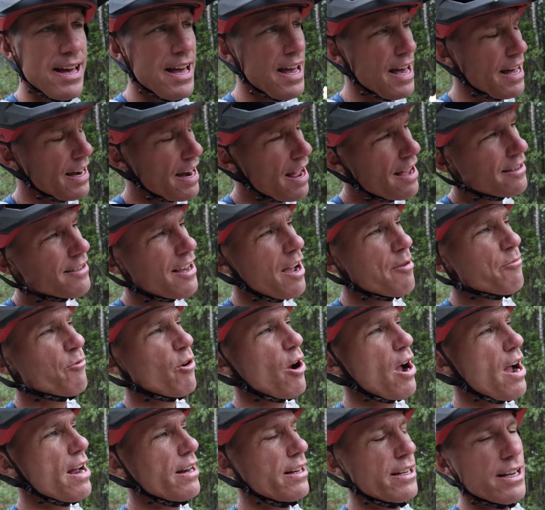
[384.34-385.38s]
And as I'm
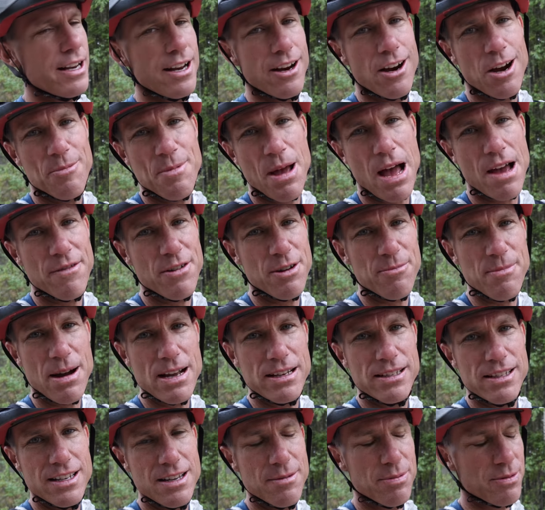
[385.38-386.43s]
riding here, I'm having my
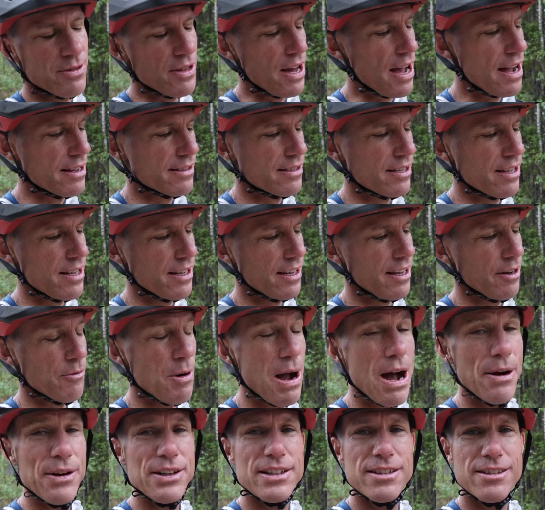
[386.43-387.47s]
deep thoughts, thinking,
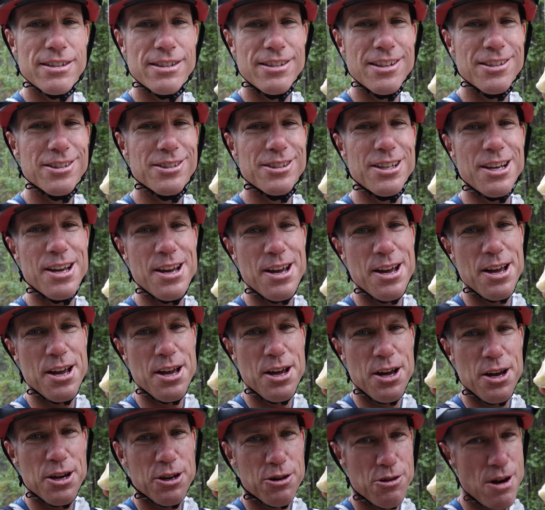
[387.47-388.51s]
wow, it's just
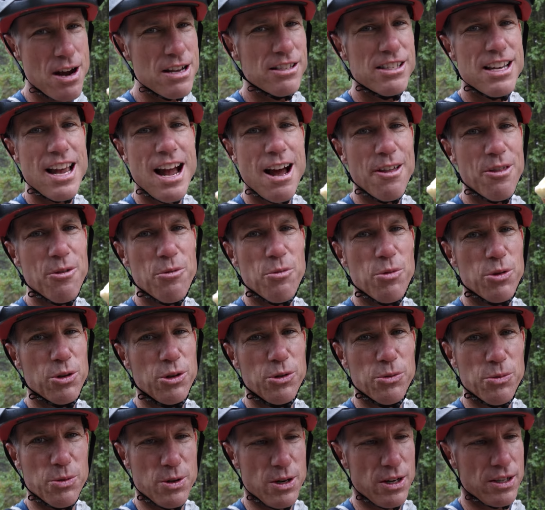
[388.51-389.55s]
crazy how the
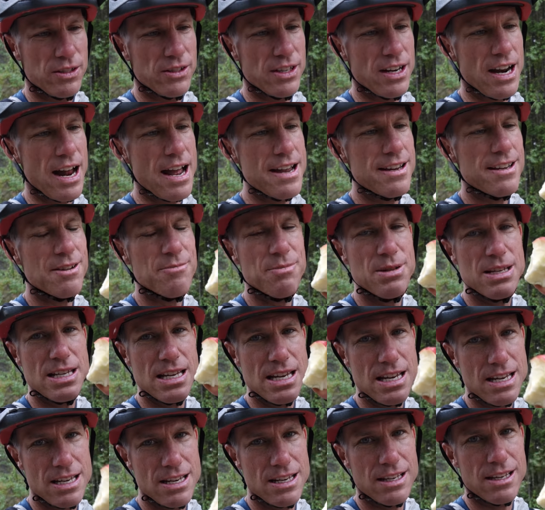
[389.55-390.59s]
world works, that I can be
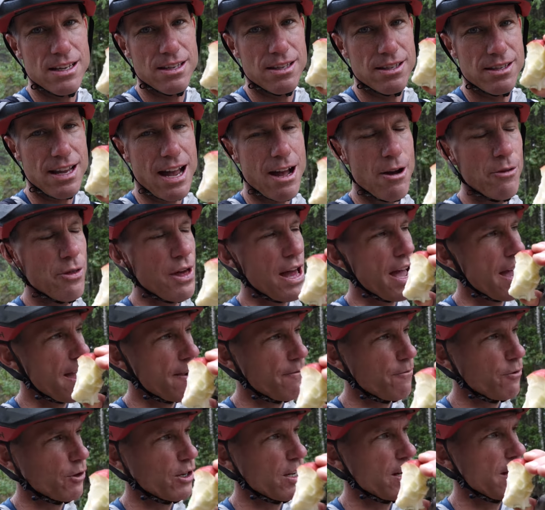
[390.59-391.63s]
eating a South
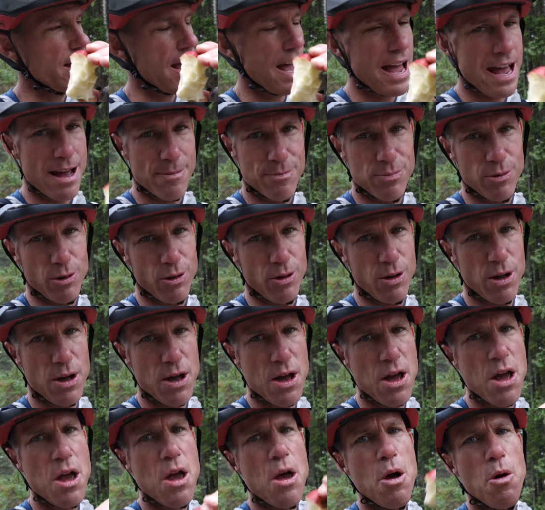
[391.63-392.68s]
African apple
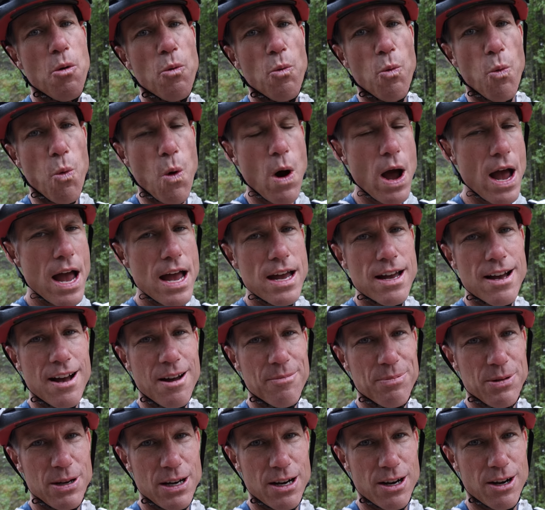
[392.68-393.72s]
way
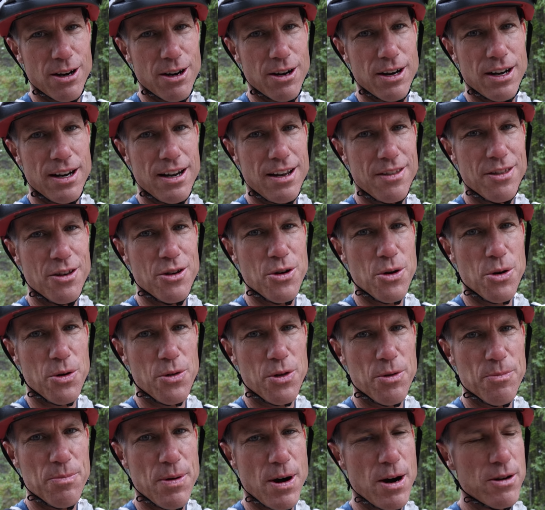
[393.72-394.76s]
up here in the
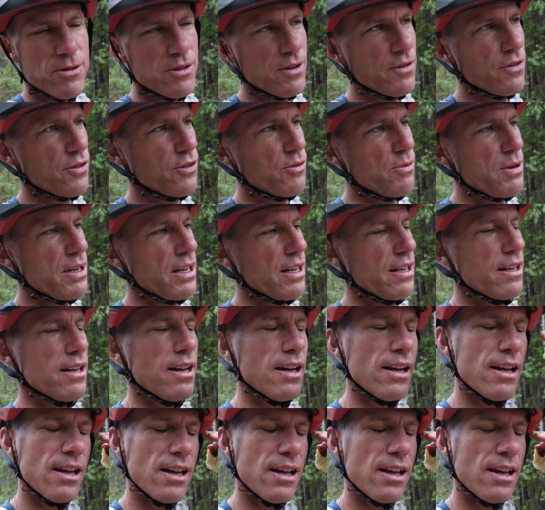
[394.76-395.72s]
northern parts of Sweden.